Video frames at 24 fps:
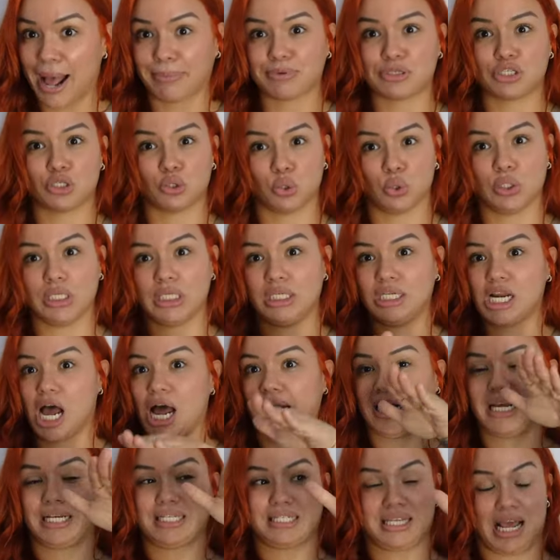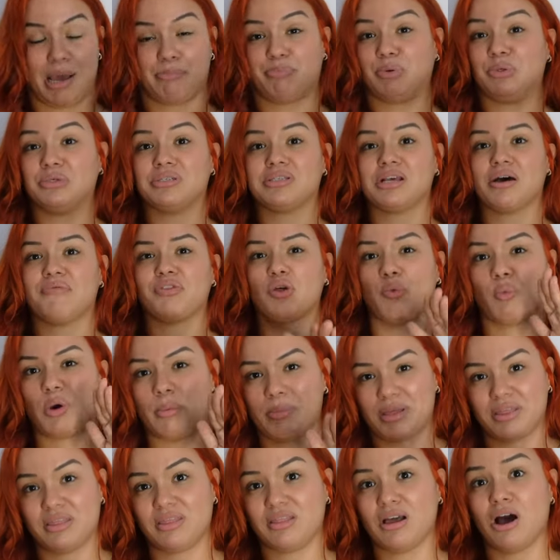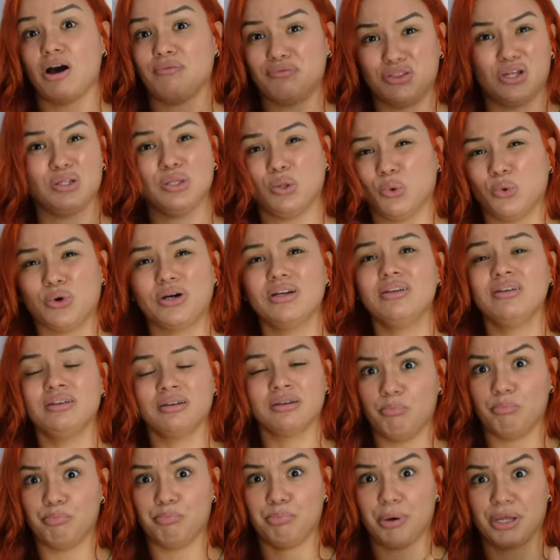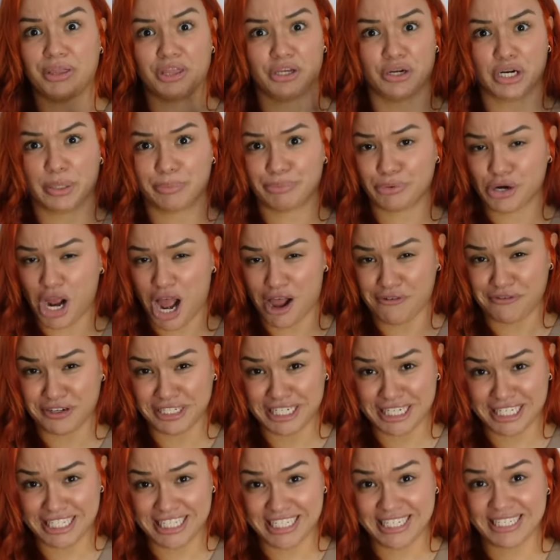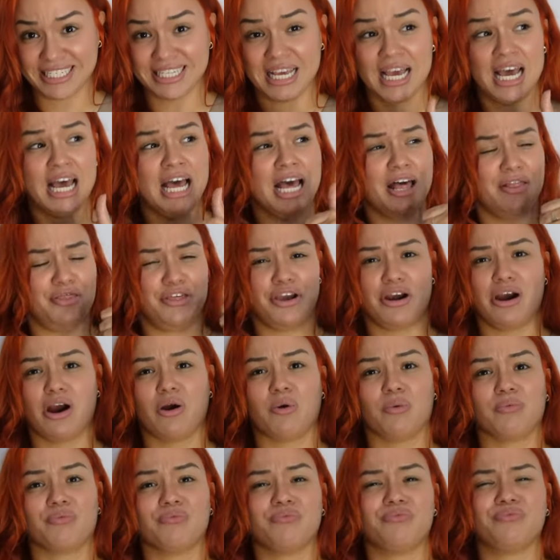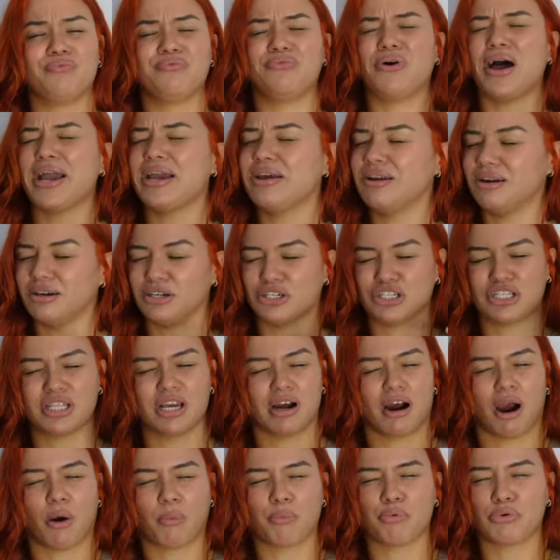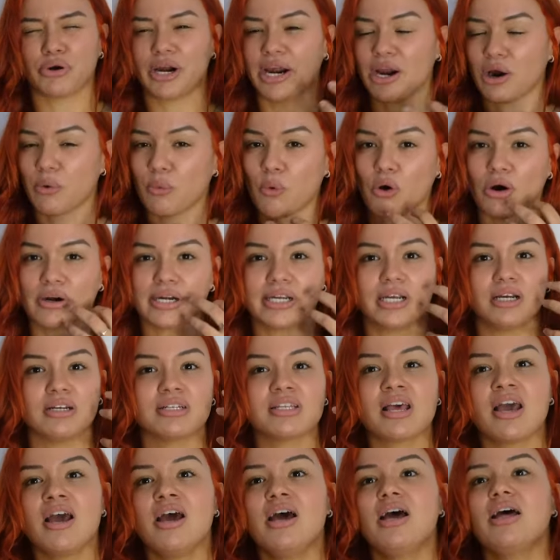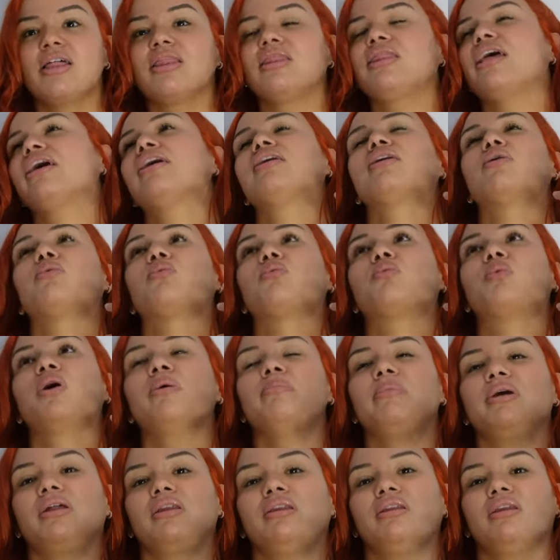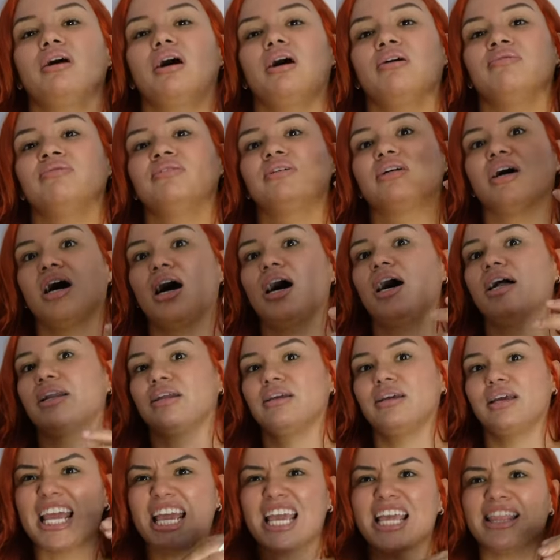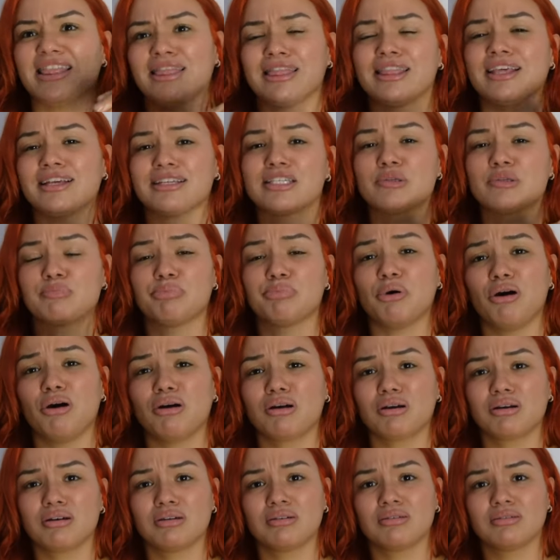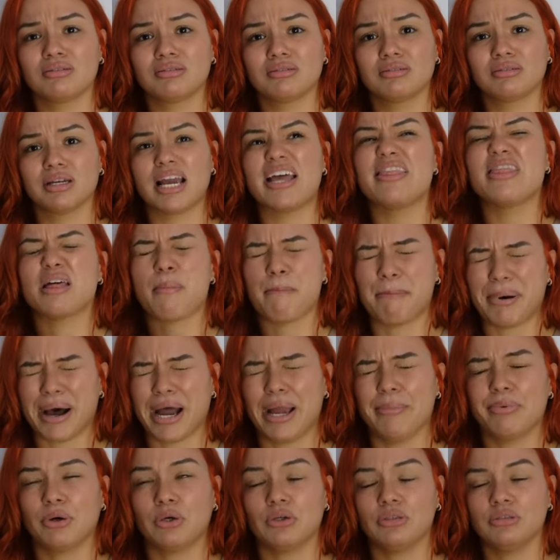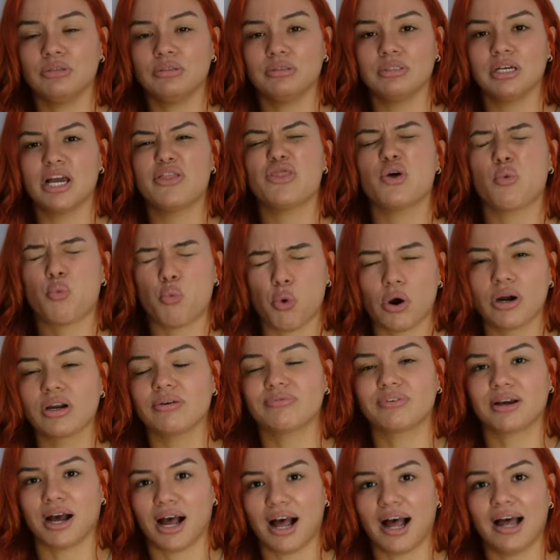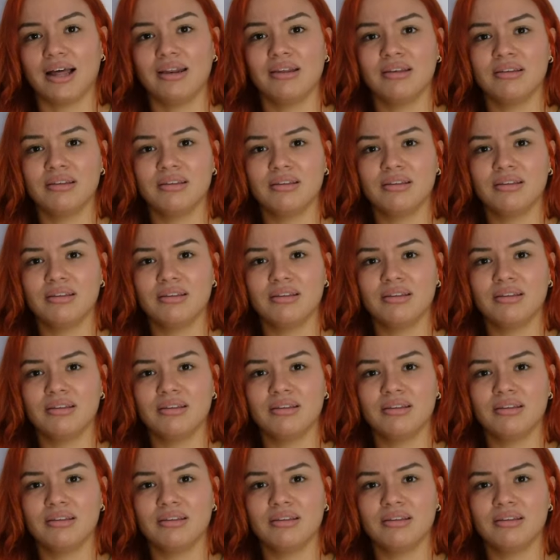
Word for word: absolutely not examples of the women of the Lord, but there are prophetesses, there are fighters, there are prayer warriors, there are women of God in this book, in the Bible, in the Word of God.